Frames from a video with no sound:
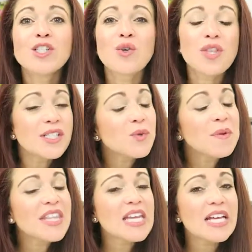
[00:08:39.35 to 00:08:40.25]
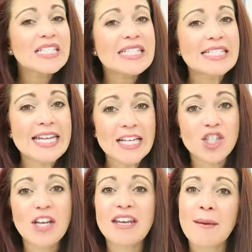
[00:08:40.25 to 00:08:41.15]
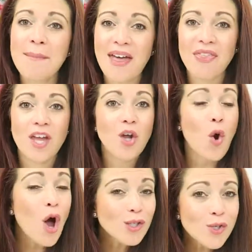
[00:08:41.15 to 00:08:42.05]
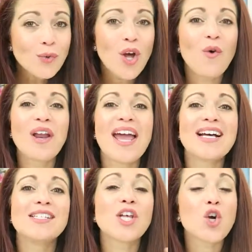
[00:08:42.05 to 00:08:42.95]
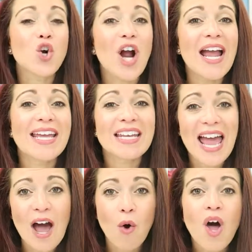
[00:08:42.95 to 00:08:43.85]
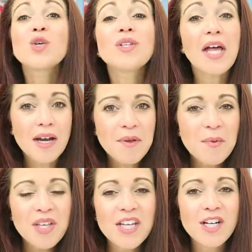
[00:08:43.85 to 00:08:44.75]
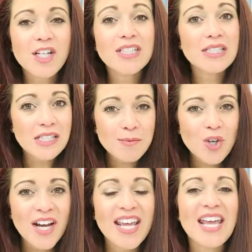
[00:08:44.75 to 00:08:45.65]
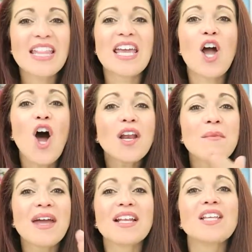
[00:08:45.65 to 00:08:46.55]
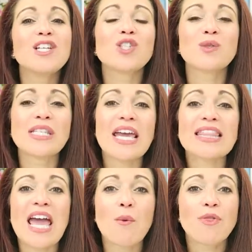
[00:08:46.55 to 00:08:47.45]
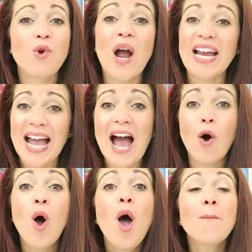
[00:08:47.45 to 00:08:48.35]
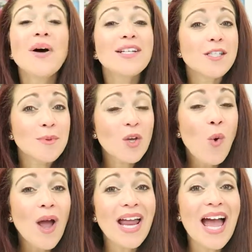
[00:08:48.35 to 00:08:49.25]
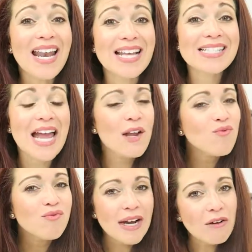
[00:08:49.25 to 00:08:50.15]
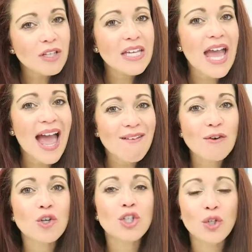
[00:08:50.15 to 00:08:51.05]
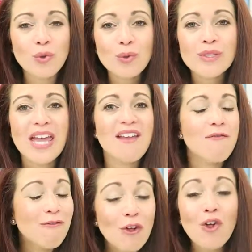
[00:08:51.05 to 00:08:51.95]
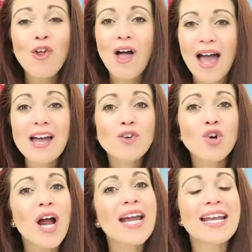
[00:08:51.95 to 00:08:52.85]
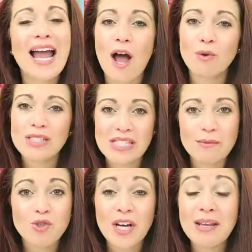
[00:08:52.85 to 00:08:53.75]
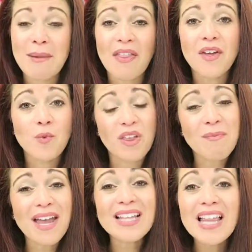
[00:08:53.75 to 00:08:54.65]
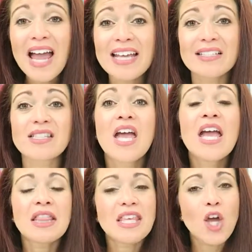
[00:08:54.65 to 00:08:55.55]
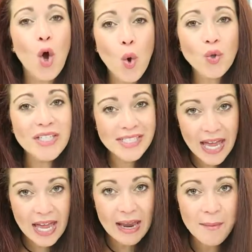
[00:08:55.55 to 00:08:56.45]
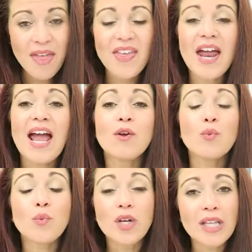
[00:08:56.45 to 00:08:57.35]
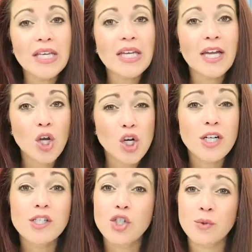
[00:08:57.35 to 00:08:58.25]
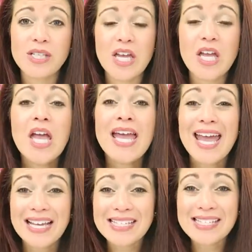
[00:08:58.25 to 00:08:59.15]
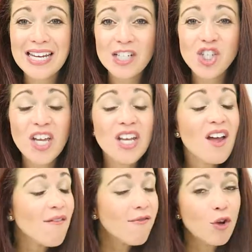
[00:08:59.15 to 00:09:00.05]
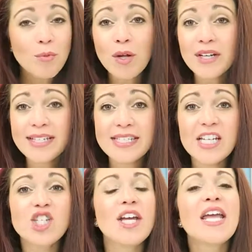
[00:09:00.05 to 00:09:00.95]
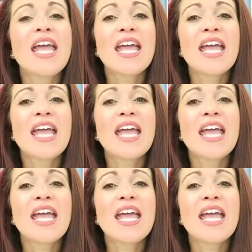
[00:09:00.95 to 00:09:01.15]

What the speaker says: So this would be the extinction method, also known as cry it out. So a lot of people hear sleep training and they automatically associate that with cry it out. But to be quite honest, I rarely ever use a full-on cry it out sleep training method with my clients. The only time that I really encourage using extinction, full-blown extinction,